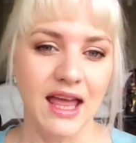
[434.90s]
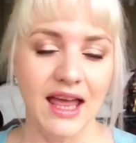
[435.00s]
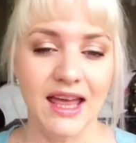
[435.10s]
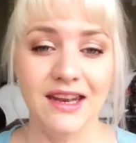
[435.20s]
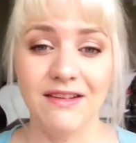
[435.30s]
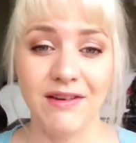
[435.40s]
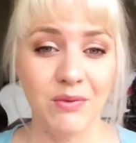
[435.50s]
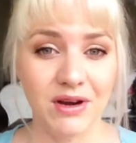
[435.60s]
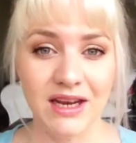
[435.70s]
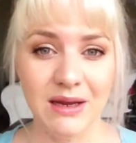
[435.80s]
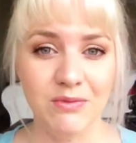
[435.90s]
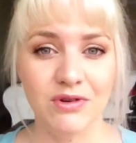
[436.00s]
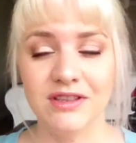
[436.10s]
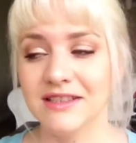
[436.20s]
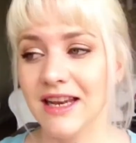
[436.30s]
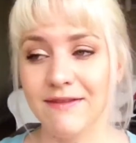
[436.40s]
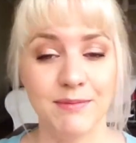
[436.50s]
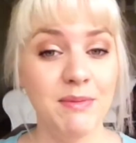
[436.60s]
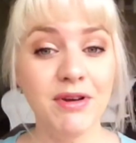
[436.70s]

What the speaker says: and if I want any more it's gonna have to be a